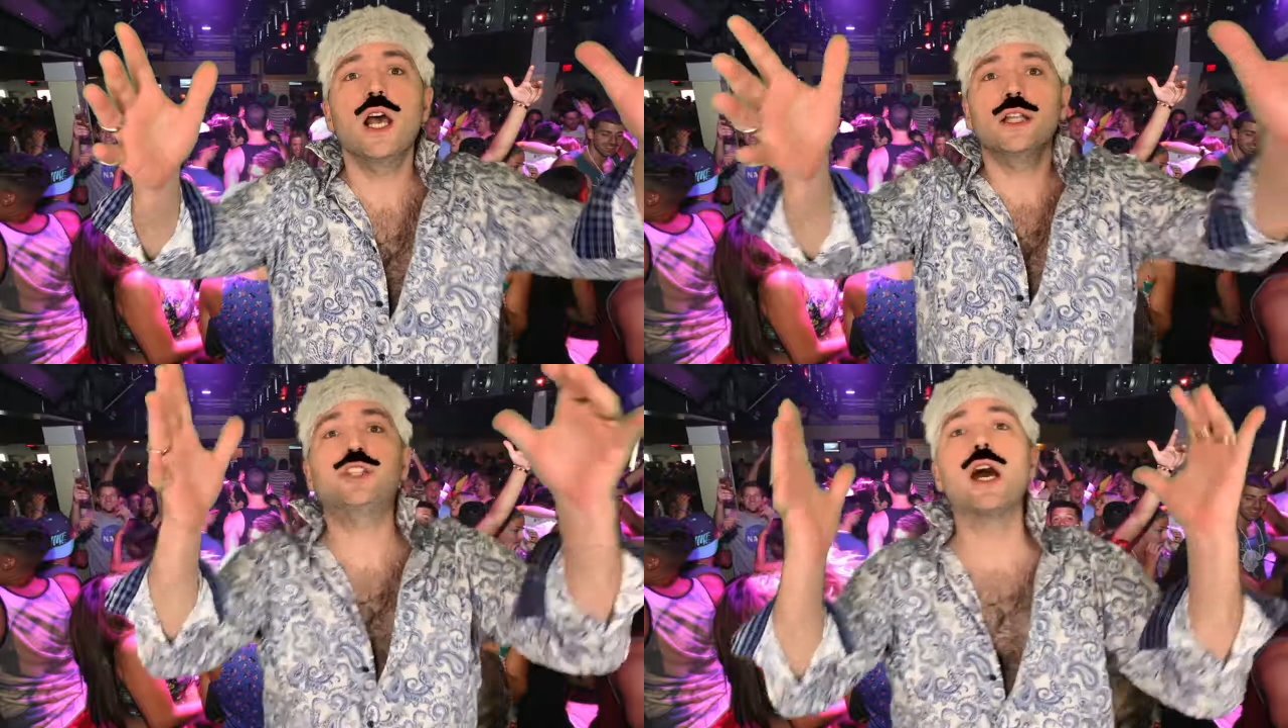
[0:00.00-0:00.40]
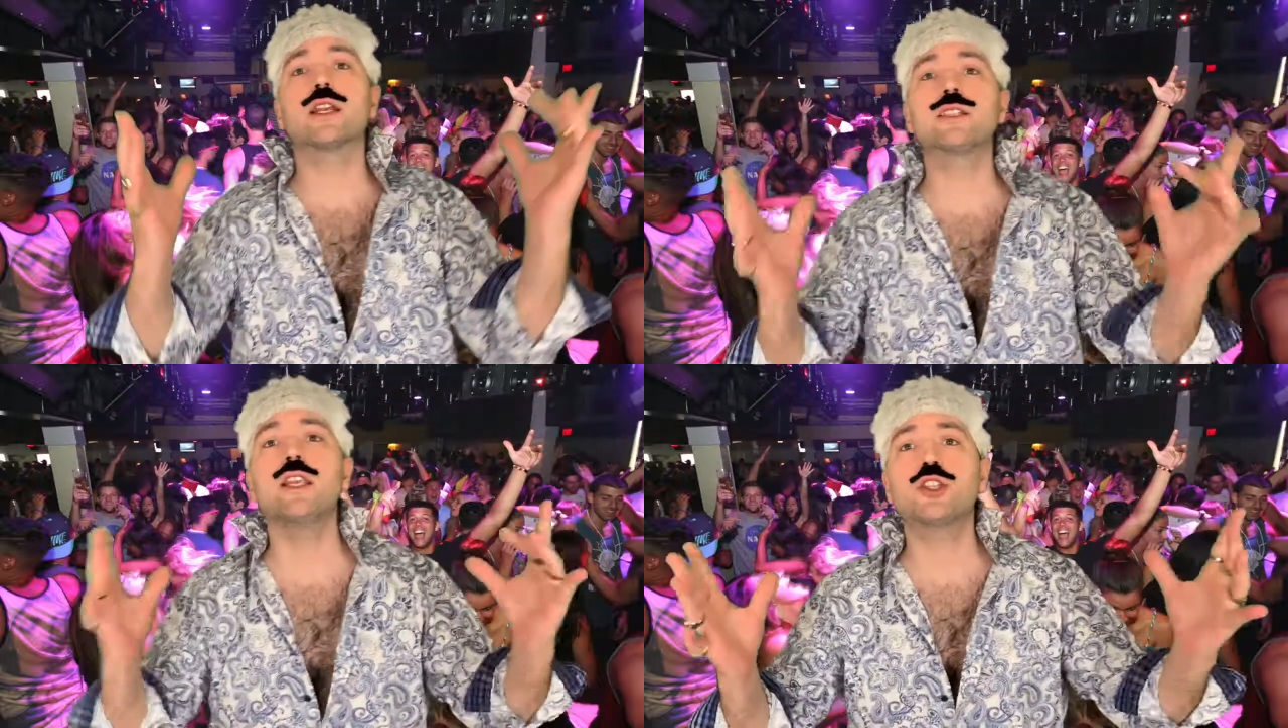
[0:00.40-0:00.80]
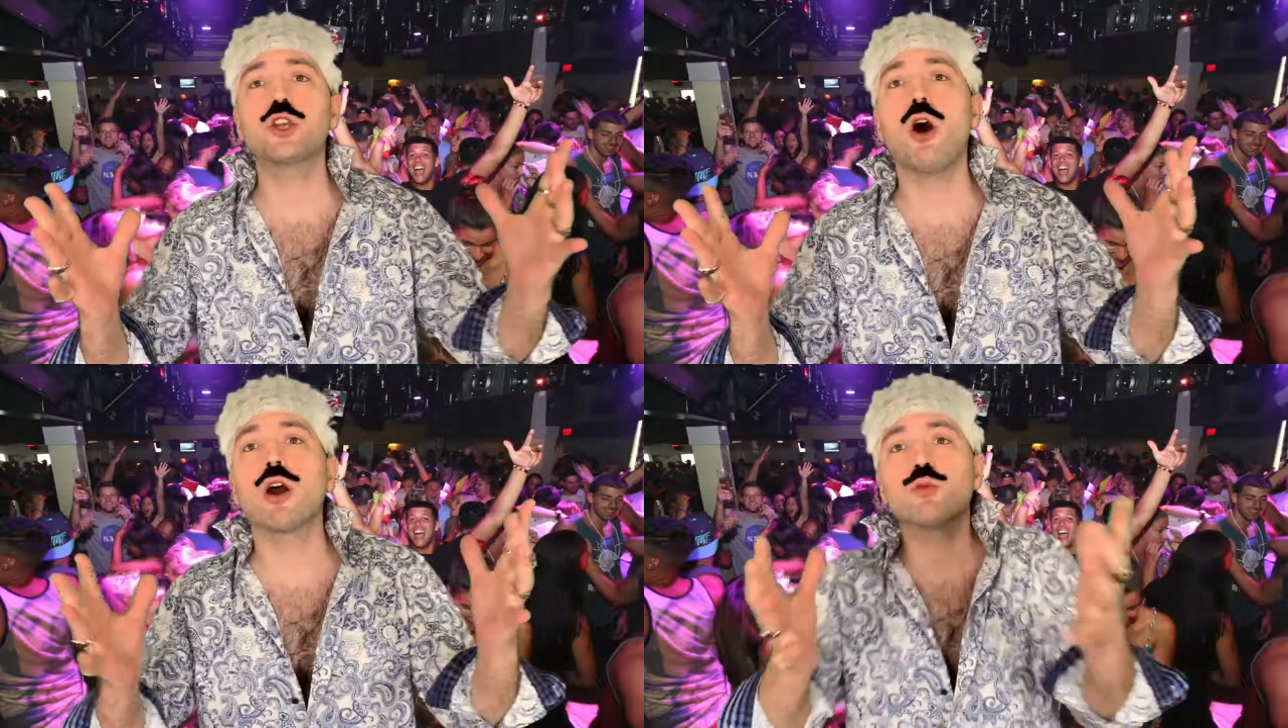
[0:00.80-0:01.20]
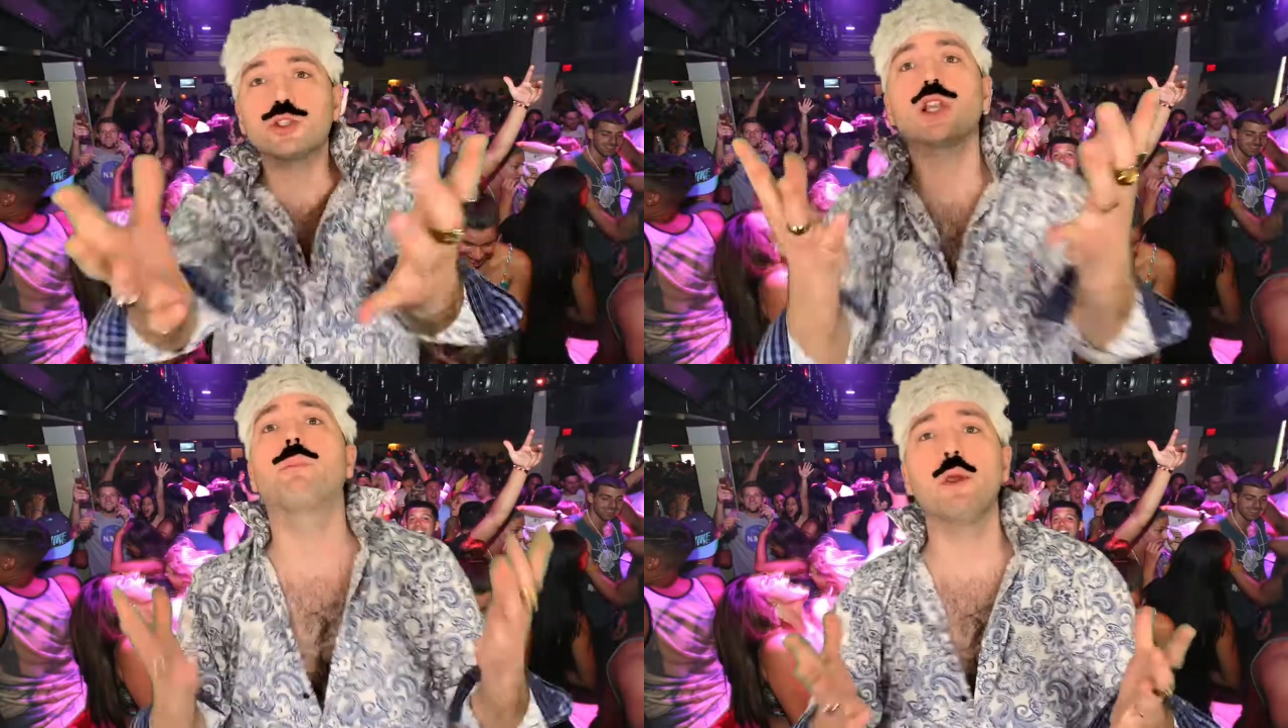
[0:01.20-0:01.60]
Jersey Shore,
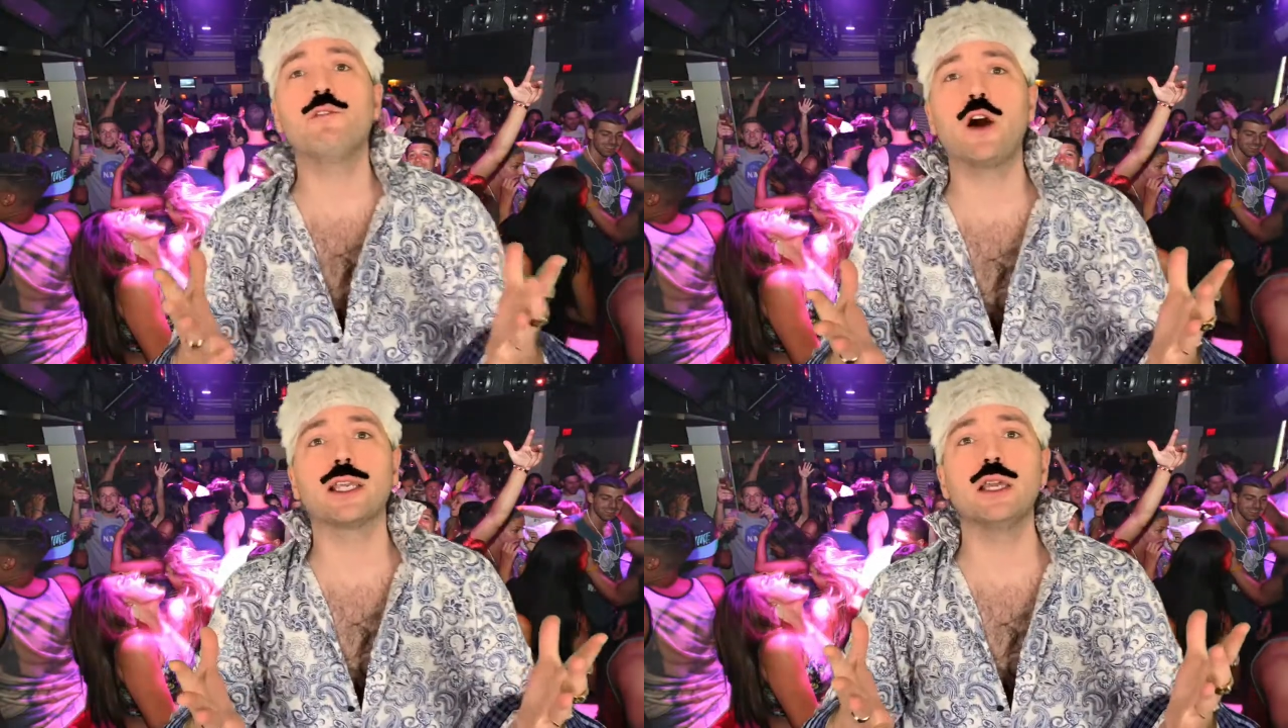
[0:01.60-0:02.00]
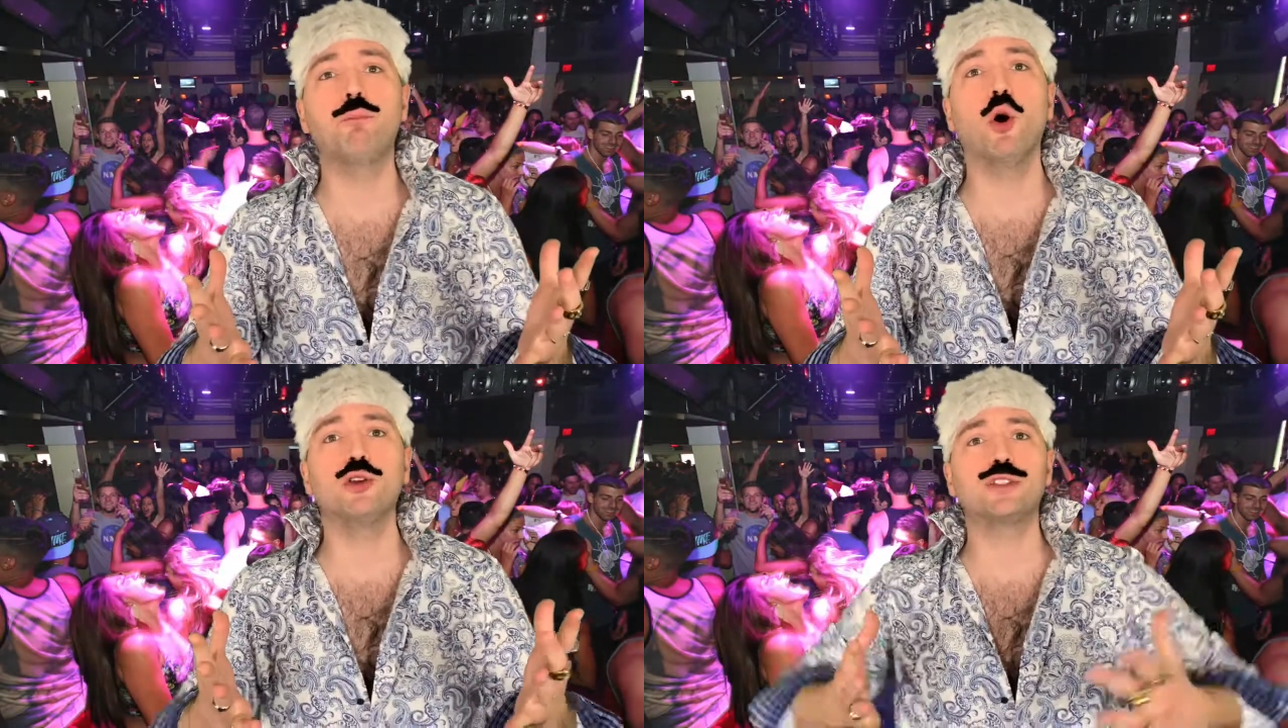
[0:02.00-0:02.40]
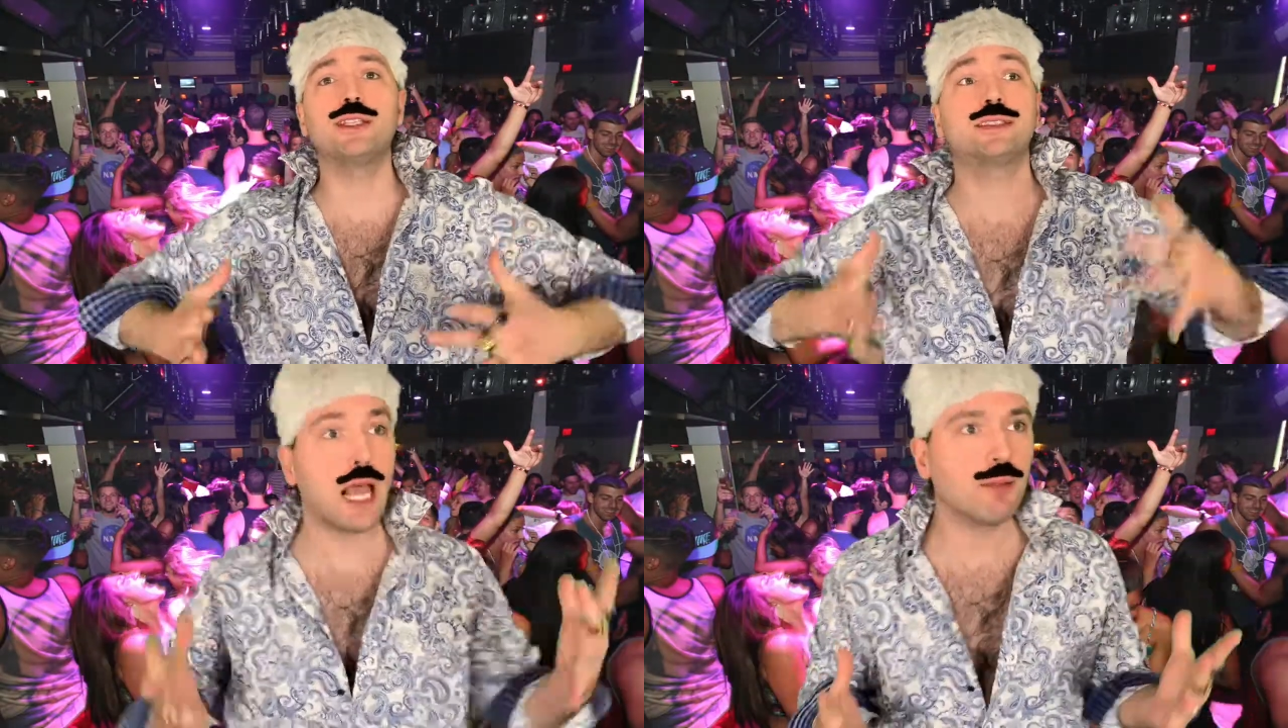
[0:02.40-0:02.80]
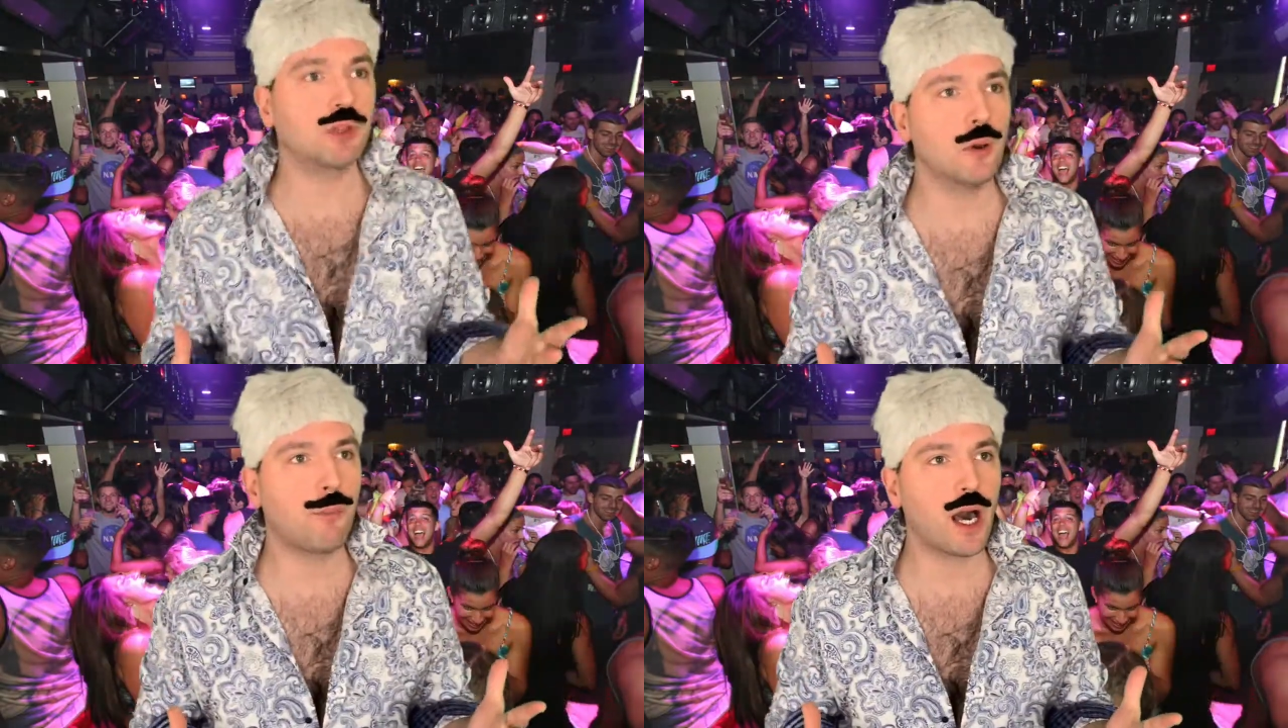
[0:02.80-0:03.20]
what's up, you fucking pussies? Time
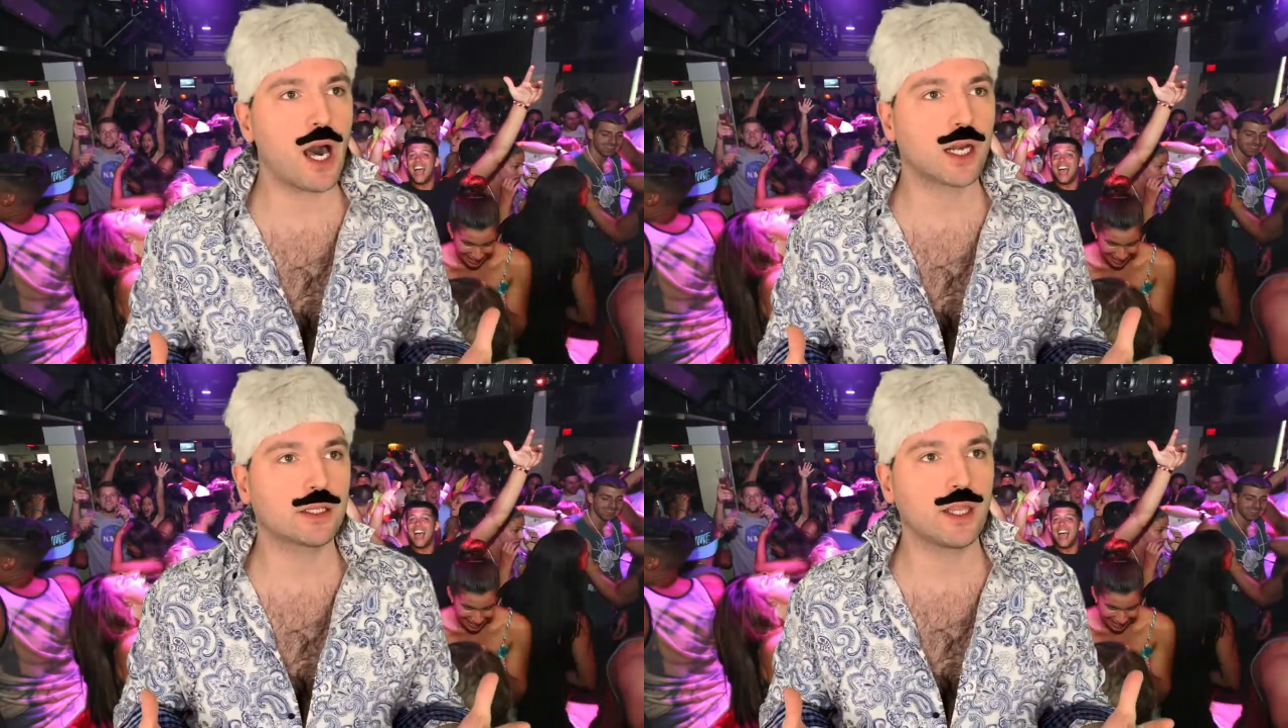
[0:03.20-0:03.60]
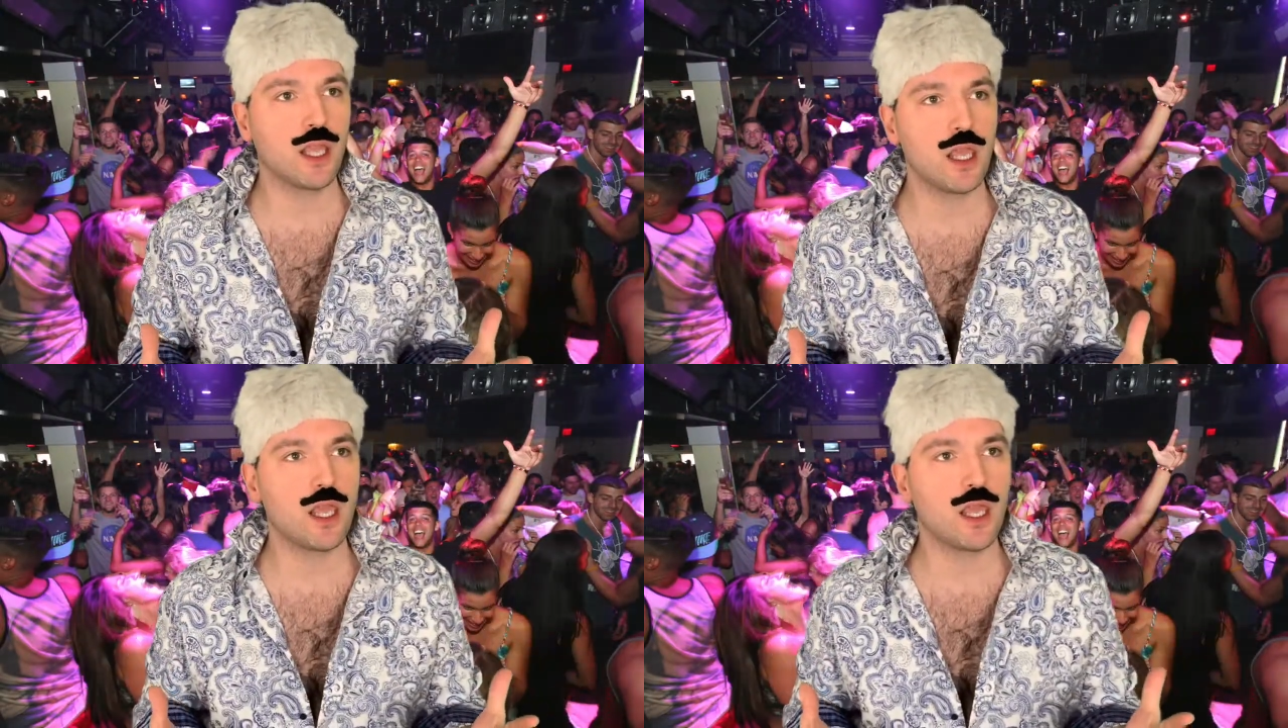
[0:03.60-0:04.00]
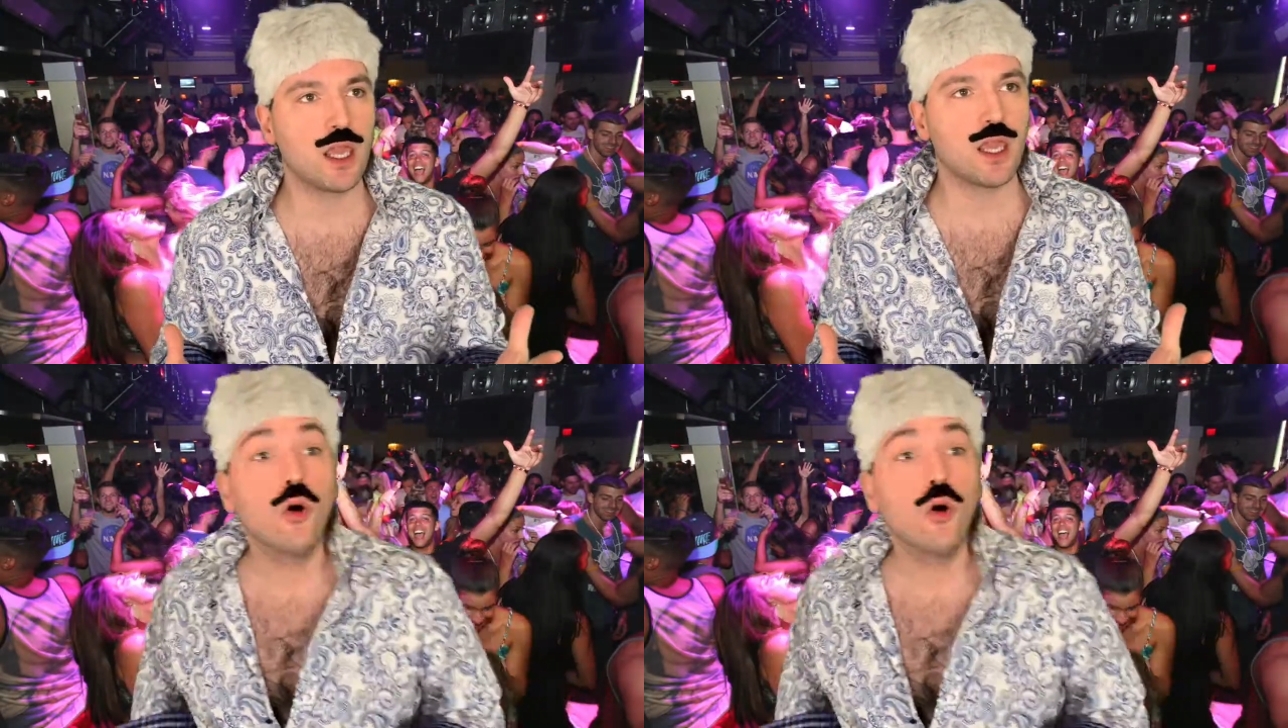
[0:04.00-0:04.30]
to party!